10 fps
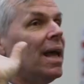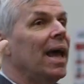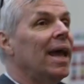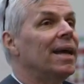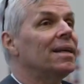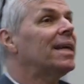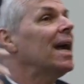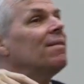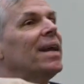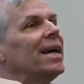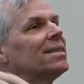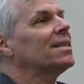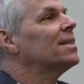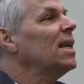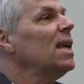and Gavin has a
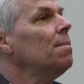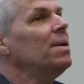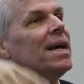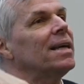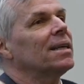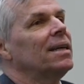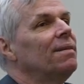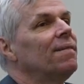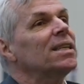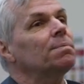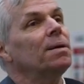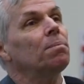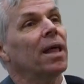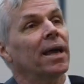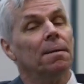scheme, he has an investment
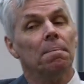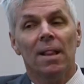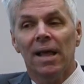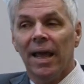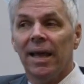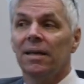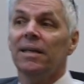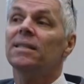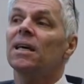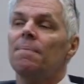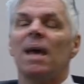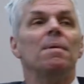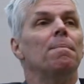plan, and he's going to pay me